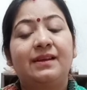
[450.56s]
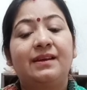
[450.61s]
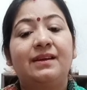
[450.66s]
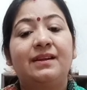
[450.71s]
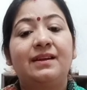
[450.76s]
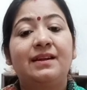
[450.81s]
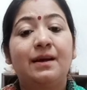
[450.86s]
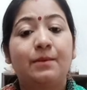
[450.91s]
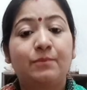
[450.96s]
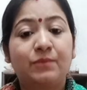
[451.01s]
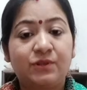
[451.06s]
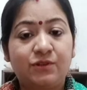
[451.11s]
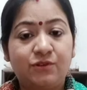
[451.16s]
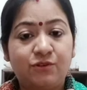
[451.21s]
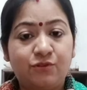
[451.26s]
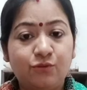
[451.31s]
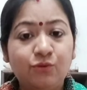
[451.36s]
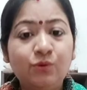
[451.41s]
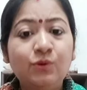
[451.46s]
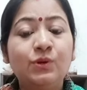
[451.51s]
Number
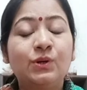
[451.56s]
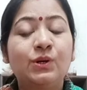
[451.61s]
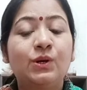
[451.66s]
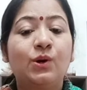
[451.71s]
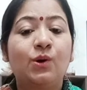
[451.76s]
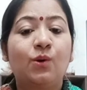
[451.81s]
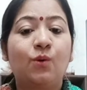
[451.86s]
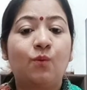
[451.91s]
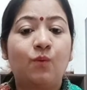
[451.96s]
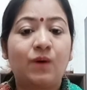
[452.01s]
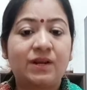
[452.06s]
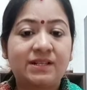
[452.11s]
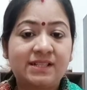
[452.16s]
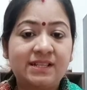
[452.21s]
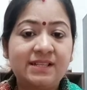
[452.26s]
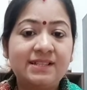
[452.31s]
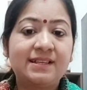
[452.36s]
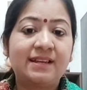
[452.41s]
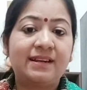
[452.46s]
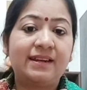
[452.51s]
2, what
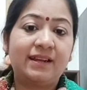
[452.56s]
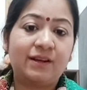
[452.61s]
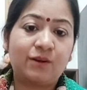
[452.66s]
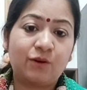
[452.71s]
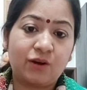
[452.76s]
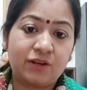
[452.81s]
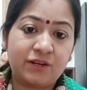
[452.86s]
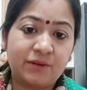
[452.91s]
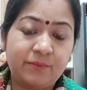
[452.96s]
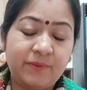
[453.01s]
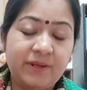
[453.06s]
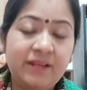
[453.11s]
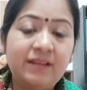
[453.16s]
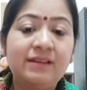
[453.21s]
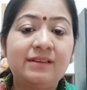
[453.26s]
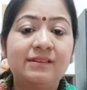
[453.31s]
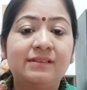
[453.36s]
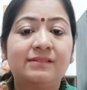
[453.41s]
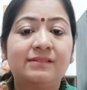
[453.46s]
is an economy?